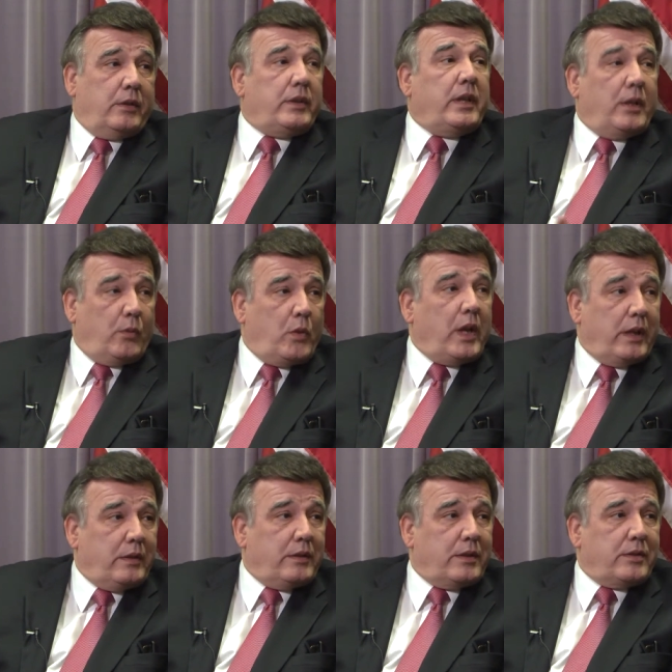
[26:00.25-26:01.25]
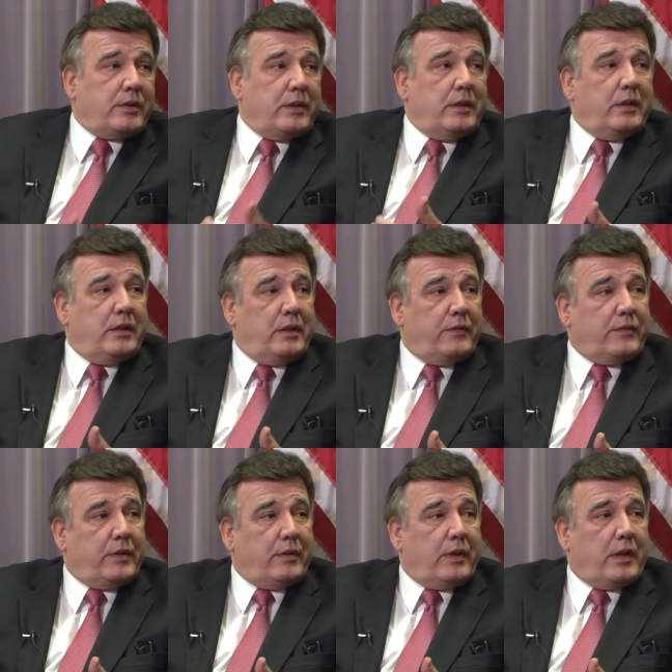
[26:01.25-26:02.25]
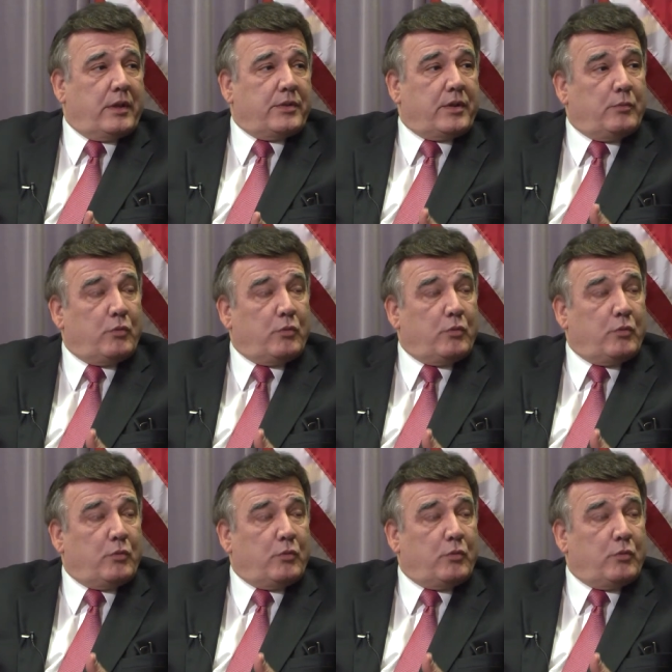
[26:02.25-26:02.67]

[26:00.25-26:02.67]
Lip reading: can't wait to see if there are some